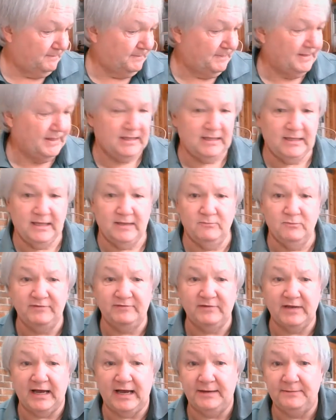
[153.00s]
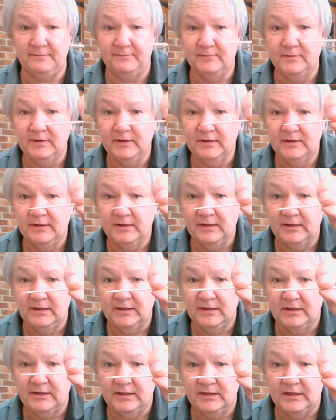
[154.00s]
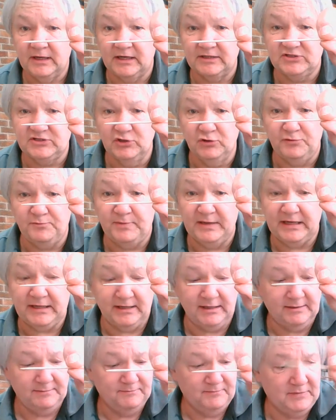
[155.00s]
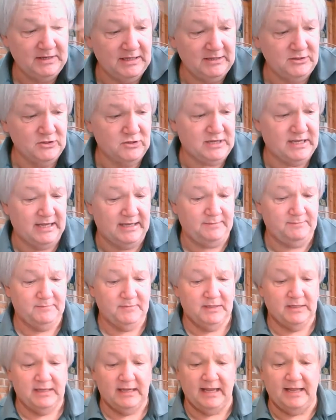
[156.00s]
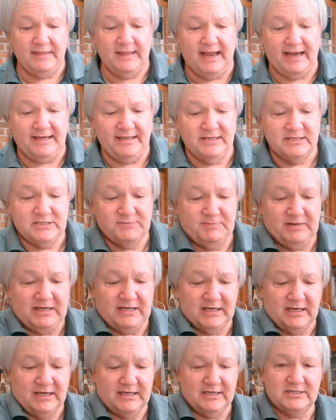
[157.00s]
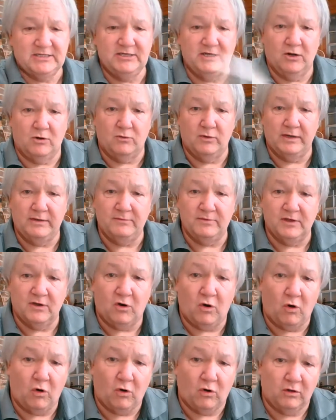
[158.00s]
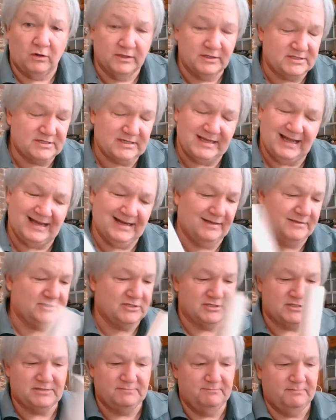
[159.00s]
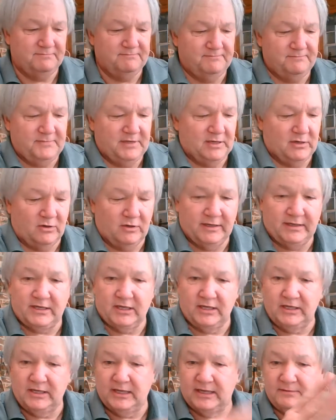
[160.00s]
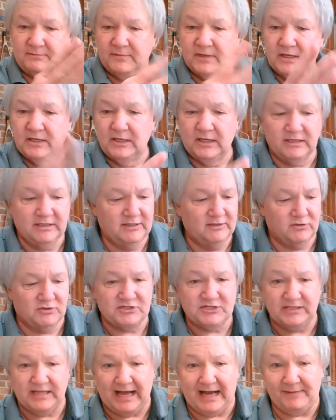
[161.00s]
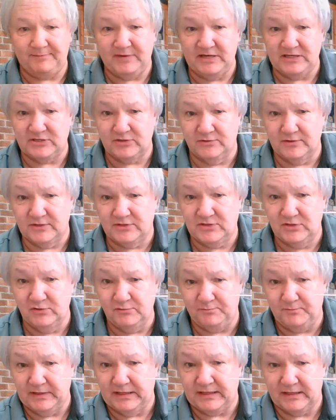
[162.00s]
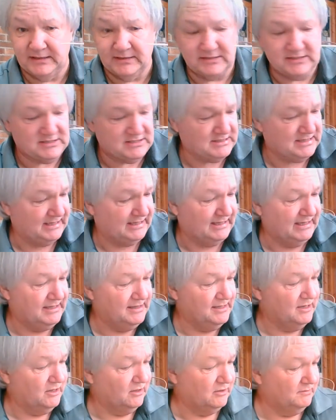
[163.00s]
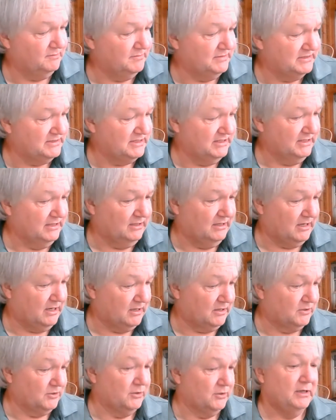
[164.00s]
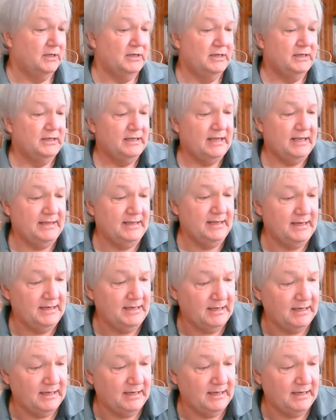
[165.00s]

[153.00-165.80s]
and then we've got a toothpick in your kit. And that is because, you know, the hole is kind of just, you know, it can get a little sloppy, so the toothpick can stick in there and it's a little harder. And then,